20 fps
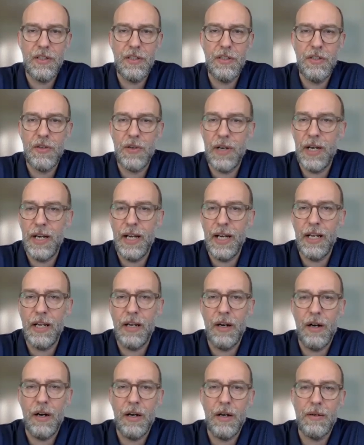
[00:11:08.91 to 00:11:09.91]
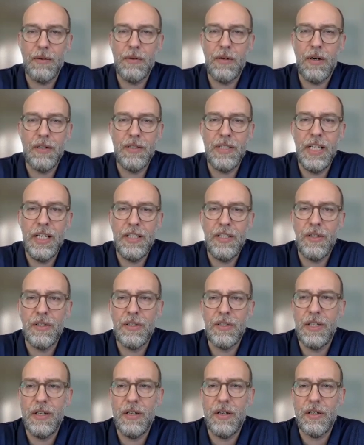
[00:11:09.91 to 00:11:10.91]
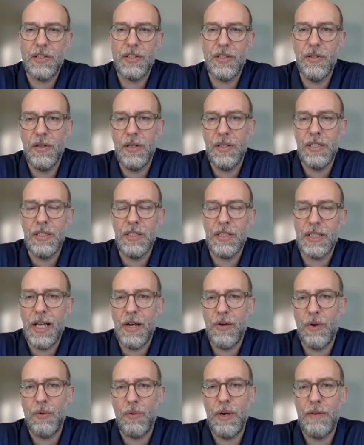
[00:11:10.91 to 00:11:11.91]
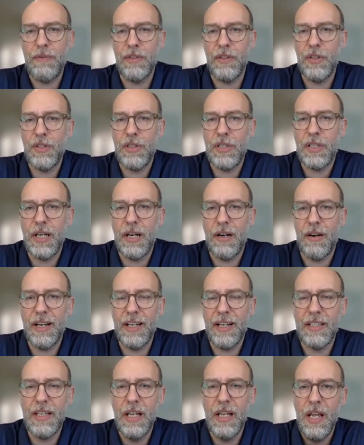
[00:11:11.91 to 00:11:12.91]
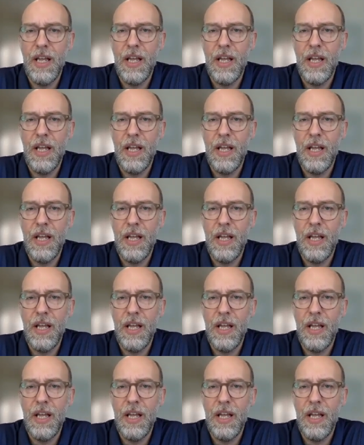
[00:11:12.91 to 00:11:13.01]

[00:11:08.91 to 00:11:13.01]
treating our teachers and our students as counter-revolutionaries,